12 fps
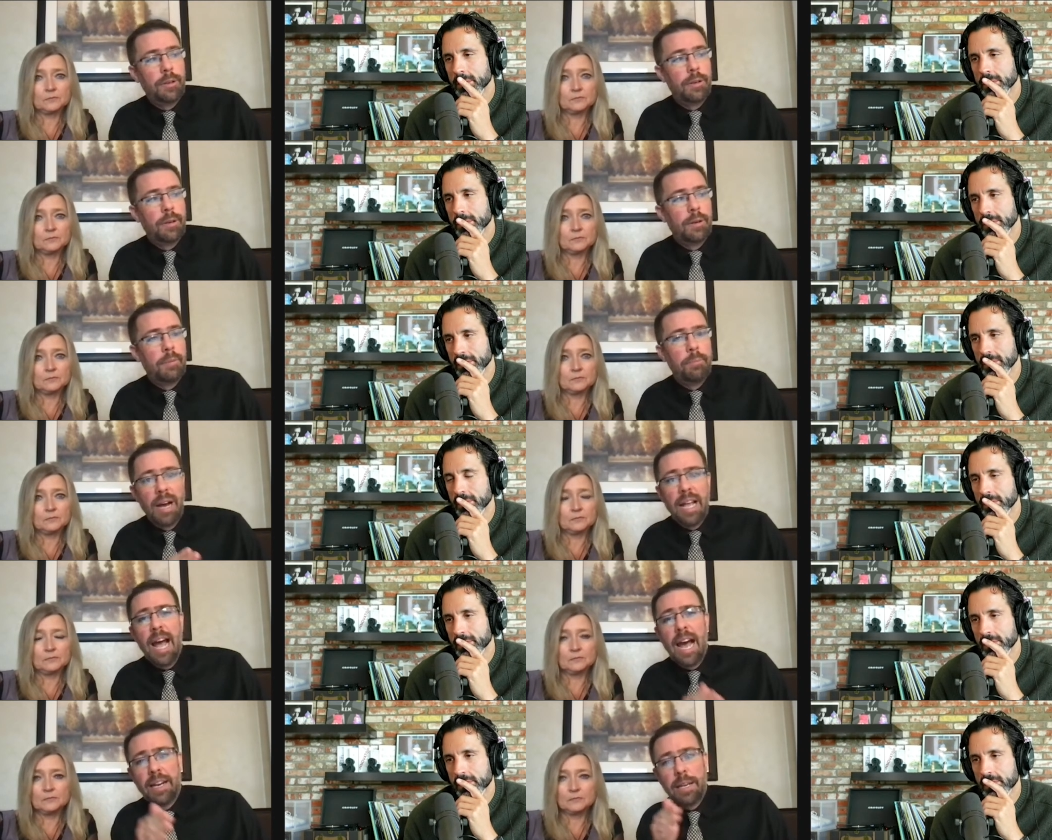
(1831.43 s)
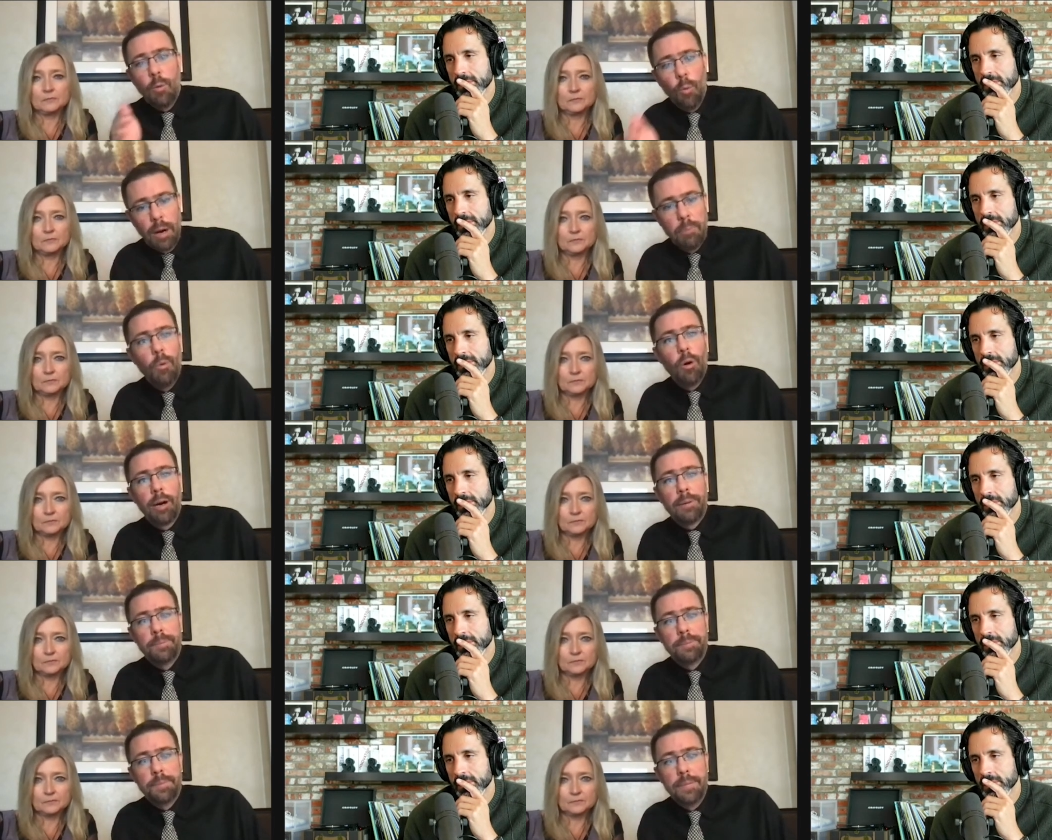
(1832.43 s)
Speaker 1: mm-hmm. by adding one more.
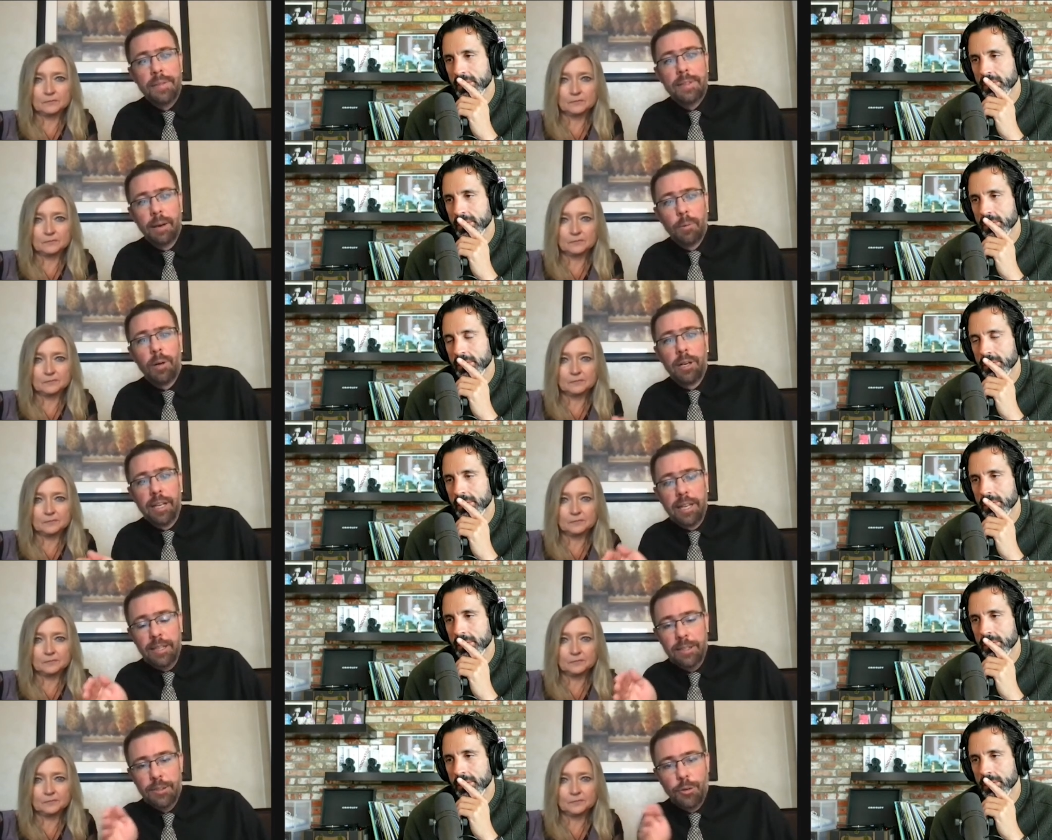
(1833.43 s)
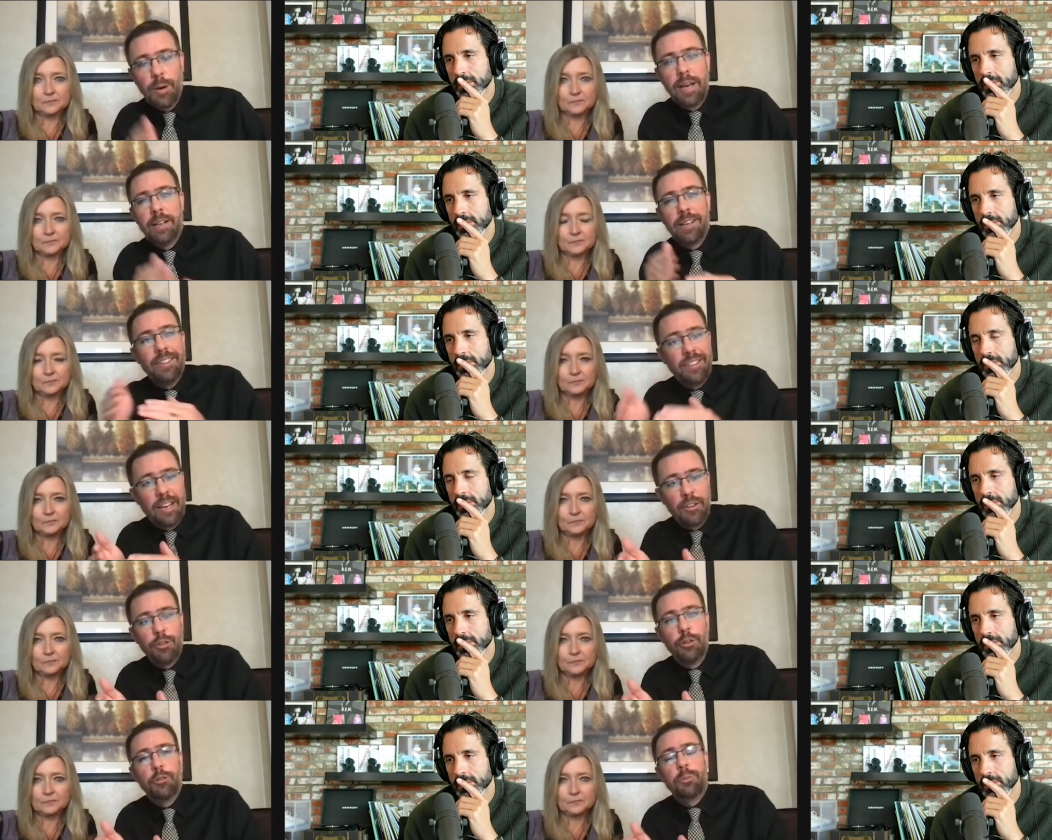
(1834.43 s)
That we're going to create an
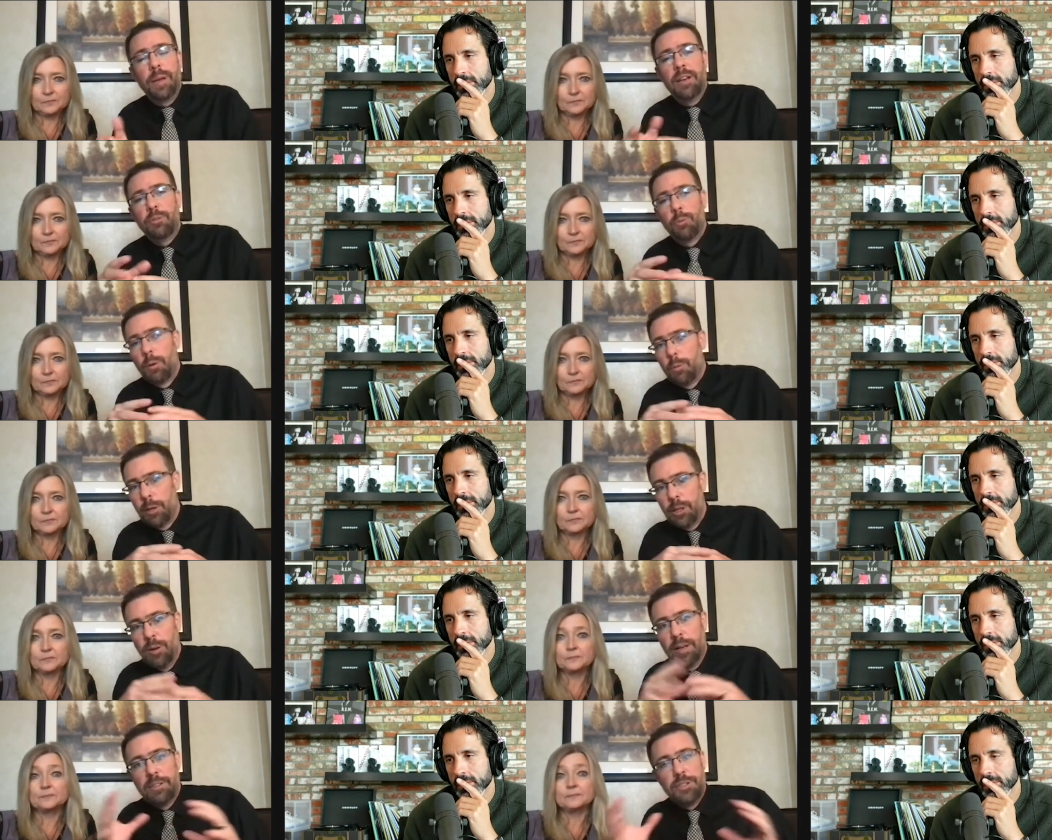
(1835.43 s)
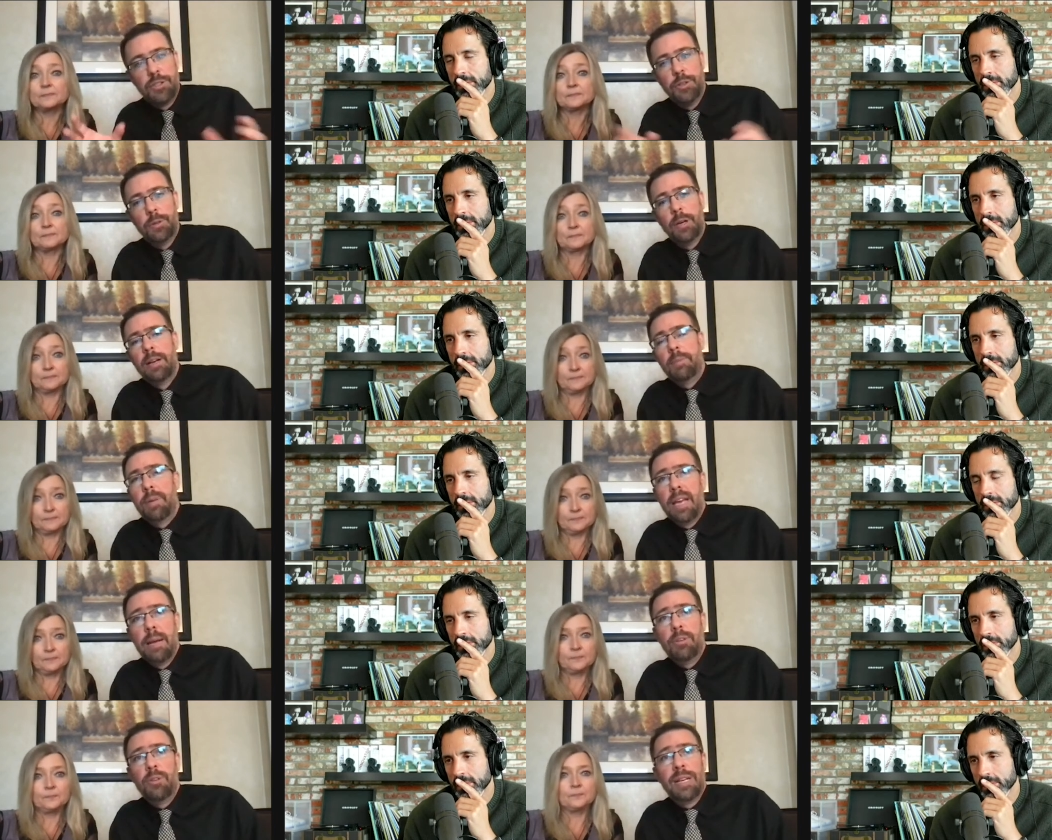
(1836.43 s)
intentional space where we're going to be
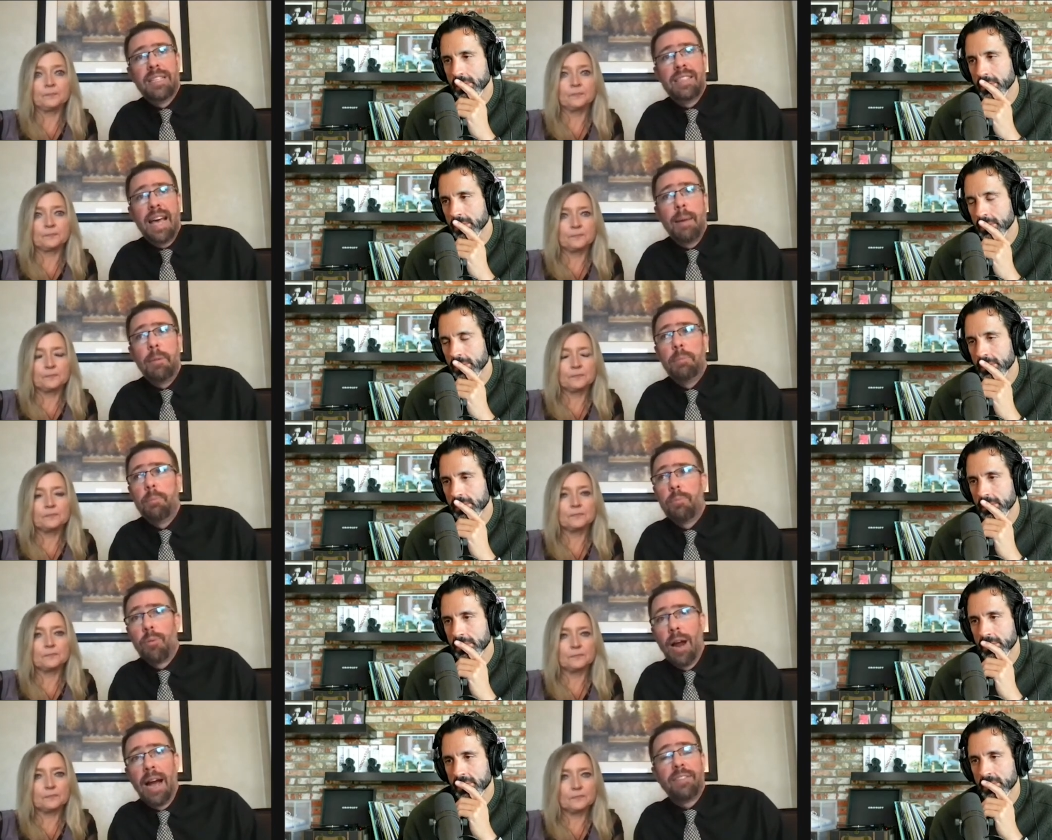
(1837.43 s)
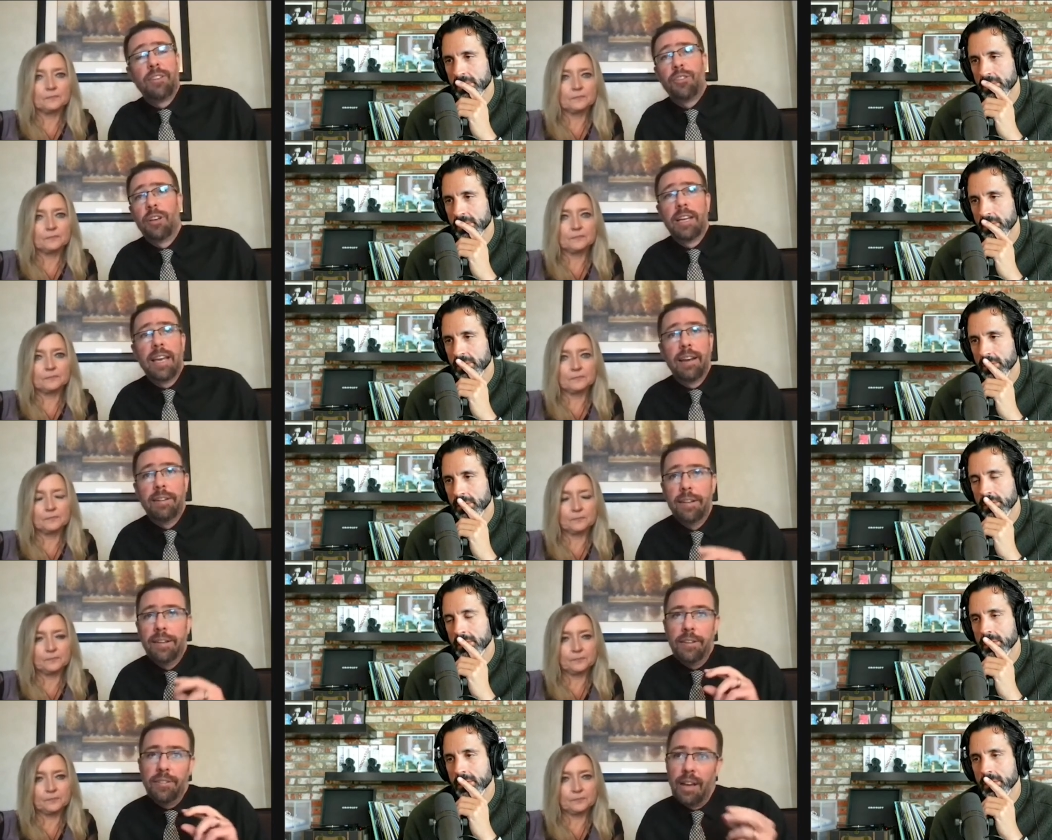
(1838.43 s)
able to examine practice. And again,
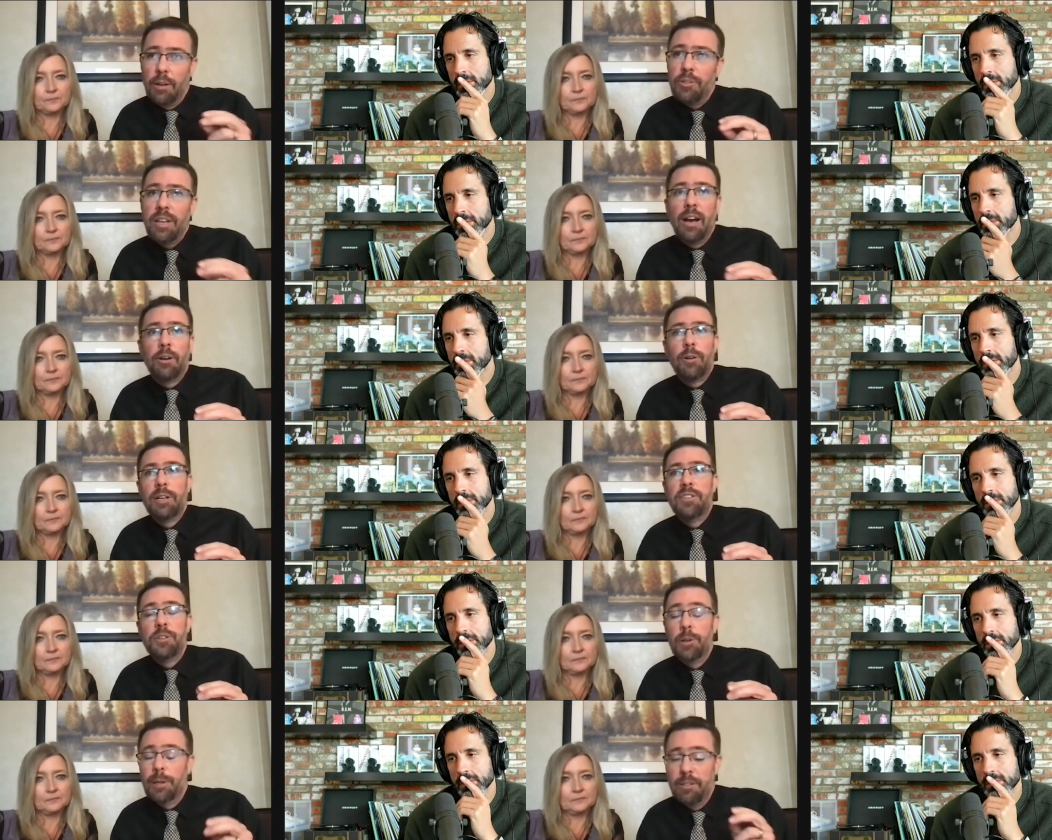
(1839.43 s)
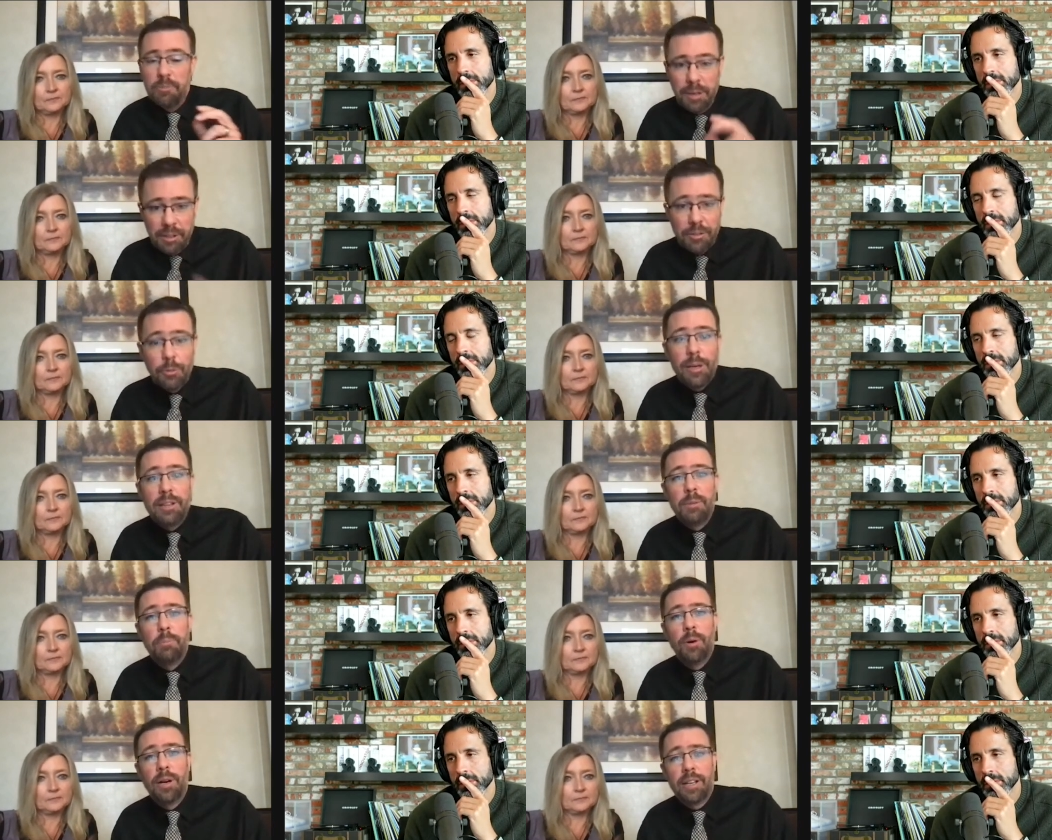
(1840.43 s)
it sounds counterintuitive, but if you read the
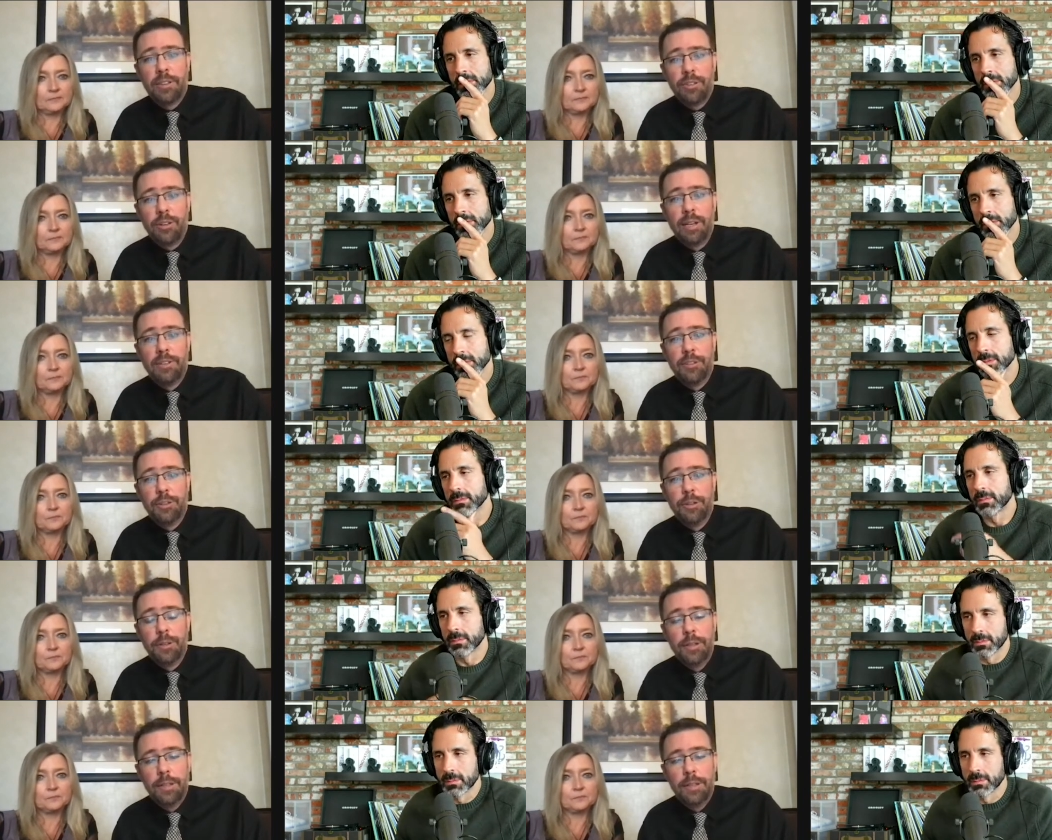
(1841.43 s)
book, it's going to mm-hmm.